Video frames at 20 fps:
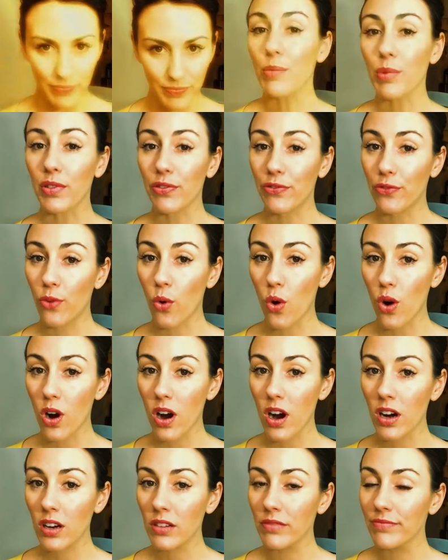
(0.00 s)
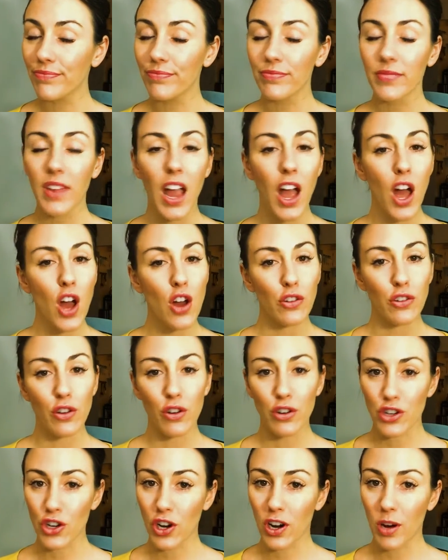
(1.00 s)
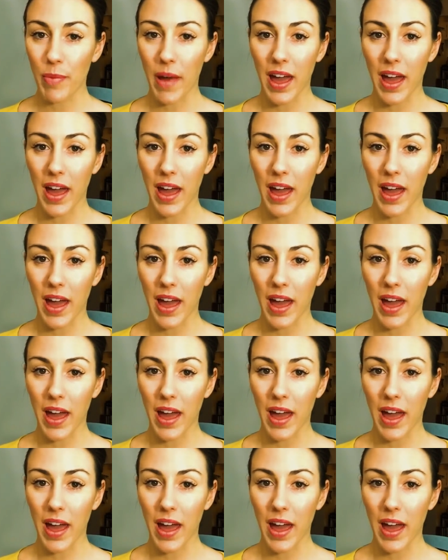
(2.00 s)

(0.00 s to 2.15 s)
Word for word: Number four, no sugar,